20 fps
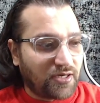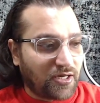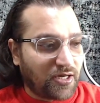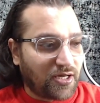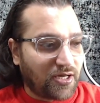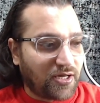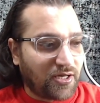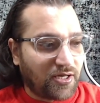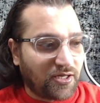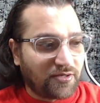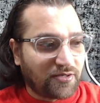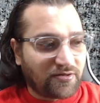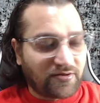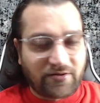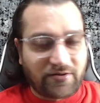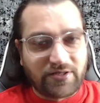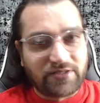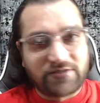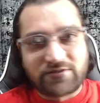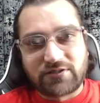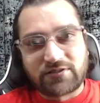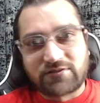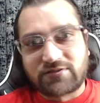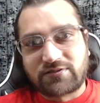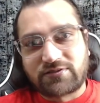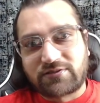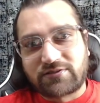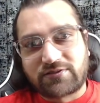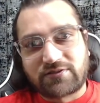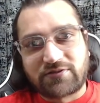and it's
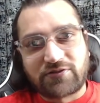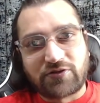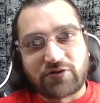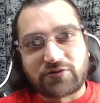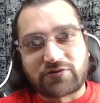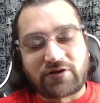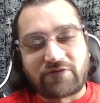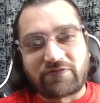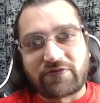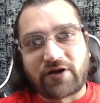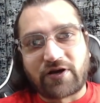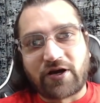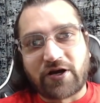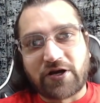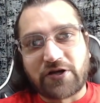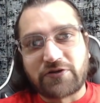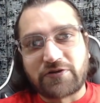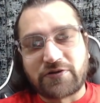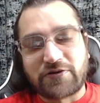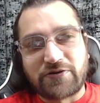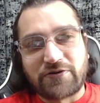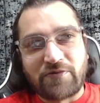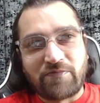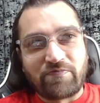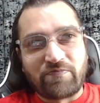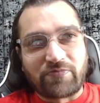just not something I can do.